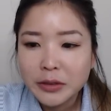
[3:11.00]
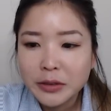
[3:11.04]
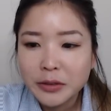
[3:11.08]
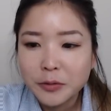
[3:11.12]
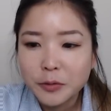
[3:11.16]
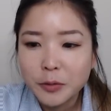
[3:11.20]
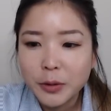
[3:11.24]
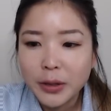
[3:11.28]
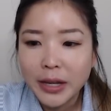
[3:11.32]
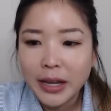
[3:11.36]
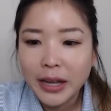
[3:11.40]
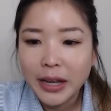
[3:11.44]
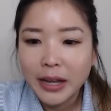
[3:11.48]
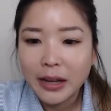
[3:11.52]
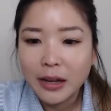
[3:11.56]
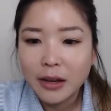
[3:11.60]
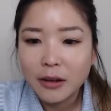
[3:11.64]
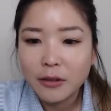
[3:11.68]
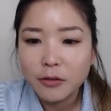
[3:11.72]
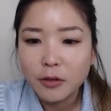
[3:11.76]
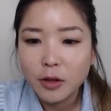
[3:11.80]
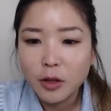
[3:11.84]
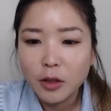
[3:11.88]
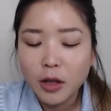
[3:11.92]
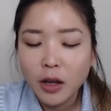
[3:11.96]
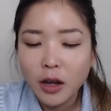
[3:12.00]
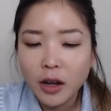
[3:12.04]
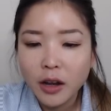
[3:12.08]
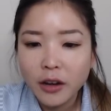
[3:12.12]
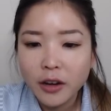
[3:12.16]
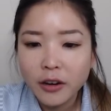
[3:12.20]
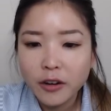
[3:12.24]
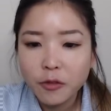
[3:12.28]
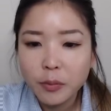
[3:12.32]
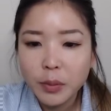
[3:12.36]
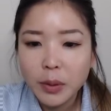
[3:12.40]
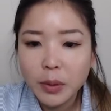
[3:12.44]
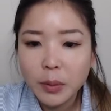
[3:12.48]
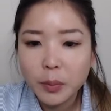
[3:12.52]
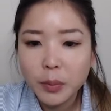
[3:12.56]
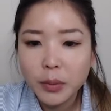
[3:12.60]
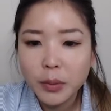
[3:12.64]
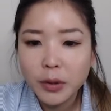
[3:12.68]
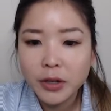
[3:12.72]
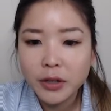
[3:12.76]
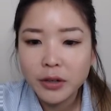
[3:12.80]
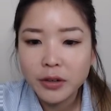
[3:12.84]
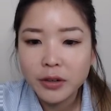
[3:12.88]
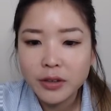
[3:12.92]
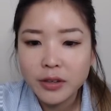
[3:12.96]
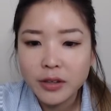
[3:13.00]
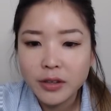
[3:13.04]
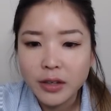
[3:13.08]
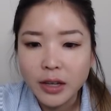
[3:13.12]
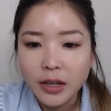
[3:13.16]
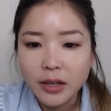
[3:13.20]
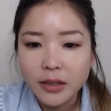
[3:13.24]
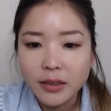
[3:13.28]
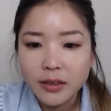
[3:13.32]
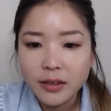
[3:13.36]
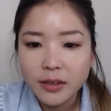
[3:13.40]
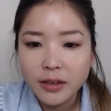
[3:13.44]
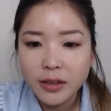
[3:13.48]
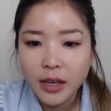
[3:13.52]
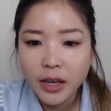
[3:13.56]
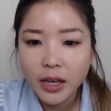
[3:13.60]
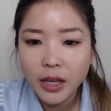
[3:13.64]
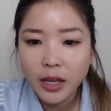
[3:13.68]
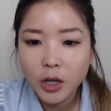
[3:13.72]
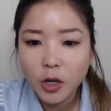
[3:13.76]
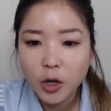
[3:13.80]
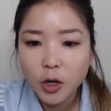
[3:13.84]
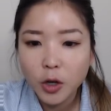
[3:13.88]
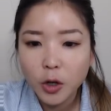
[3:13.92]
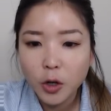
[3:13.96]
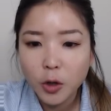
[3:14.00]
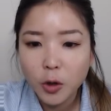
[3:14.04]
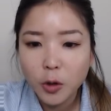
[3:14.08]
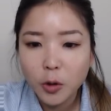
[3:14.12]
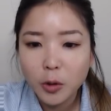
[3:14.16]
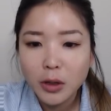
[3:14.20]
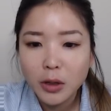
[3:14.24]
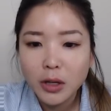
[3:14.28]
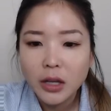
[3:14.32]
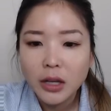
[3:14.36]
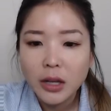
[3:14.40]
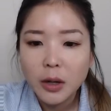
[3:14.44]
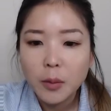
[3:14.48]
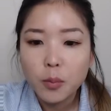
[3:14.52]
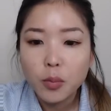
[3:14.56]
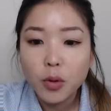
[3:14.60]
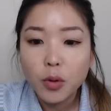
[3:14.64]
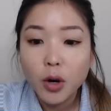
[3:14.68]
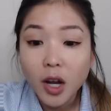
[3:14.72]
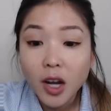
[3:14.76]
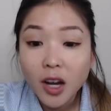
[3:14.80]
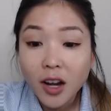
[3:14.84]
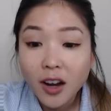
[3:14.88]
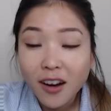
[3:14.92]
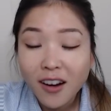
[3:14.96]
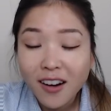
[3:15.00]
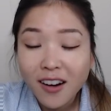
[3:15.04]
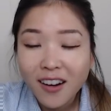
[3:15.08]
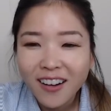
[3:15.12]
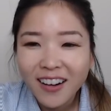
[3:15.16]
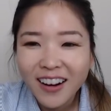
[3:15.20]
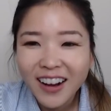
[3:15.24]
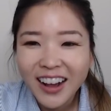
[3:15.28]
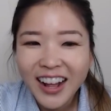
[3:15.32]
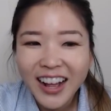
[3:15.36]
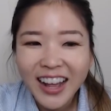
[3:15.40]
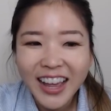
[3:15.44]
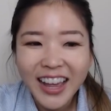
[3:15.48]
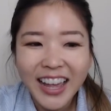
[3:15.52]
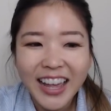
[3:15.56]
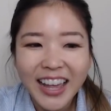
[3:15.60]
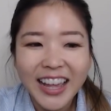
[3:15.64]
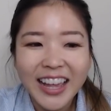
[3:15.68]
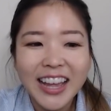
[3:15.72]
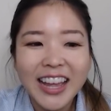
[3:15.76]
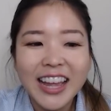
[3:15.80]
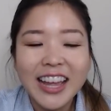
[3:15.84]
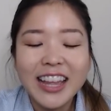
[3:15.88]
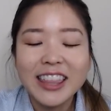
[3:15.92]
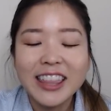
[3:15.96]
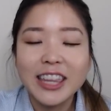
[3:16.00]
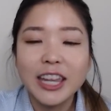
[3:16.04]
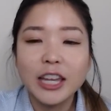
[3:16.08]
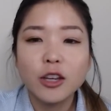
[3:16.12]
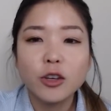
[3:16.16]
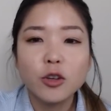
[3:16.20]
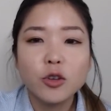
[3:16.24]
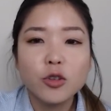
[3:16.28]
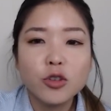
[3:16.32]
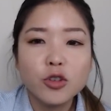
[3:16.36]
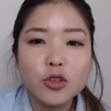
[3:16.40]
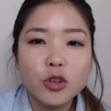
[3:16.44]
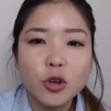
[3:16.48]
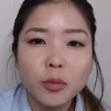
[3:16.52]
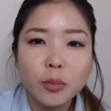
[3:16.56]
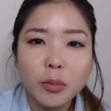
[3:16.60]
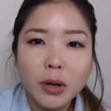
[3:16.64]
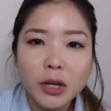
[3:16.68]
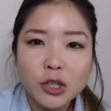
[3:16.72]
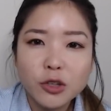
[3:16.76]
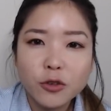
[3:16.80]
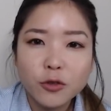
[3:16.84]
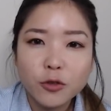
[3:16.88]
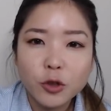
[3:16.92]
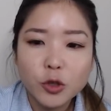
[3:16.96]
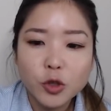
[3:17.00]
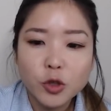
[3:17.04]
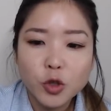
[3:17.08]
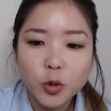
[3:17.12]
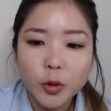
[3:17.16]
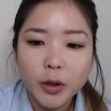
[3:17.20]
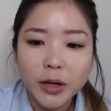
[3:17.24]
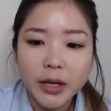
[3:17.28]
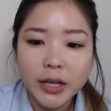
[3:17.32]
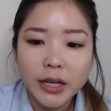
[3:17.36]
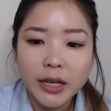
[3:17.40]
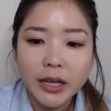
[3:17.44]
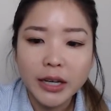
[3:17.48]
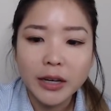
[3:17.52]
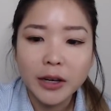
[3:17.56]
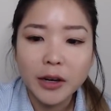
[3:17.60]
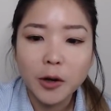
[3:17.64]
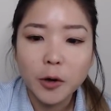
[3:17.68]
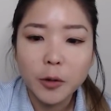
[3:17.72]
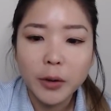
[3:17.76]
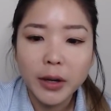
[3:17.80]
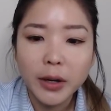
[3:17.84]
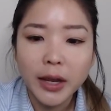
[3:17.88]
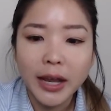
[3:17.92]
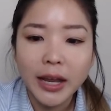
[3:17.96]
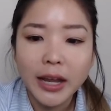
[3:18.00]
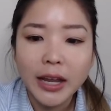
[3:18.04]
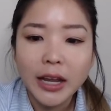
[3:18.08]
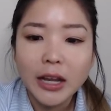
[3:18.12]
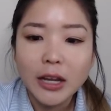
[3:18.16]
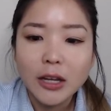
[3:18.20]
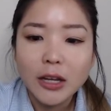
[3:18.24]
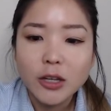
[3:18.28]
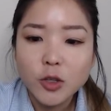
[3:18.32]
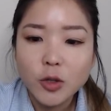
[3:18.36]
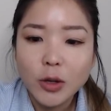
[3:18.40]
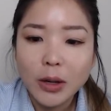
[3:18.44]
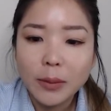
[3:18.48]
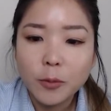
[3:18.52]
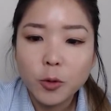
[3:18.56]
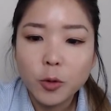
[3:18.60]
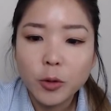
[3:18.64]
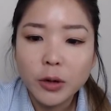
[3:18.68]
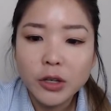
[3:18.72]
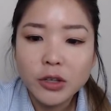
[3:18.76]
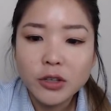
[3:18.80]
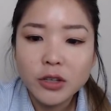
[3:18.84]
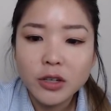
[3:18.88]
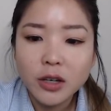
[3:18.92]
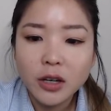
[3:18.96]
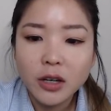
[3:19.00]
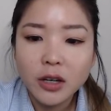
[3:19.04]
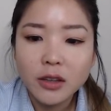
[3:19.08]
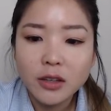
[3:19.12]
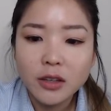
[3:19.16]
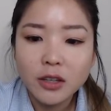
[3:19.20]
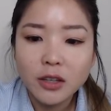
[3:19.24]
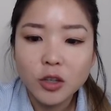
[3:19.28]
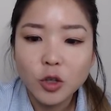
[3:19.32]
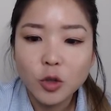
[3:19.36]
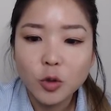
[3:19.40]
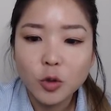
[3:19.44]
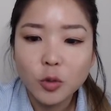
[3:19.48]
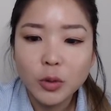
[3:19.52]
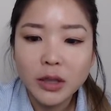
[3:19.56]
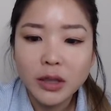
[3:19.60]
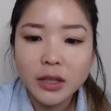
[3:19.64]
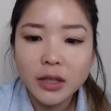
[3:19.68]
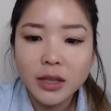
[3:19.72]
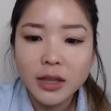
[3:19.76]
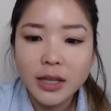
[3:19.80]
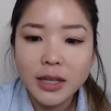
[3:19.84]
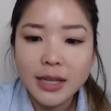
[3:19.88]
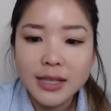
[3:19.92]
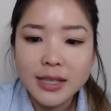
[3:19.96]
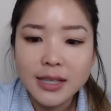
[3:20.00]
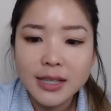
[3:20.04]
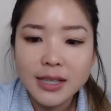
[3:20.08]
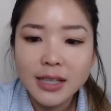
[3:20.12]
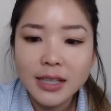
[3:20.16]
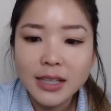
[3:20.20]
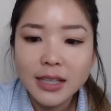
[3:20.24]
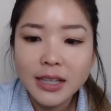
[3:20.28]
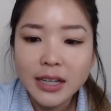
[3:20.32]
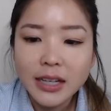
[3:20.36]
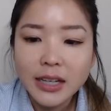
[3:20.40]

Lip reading: we have a lot of people here today. Diego, Prakar, hi. Thank you so much for joining. Okay, so I'm going to continue with the lesson.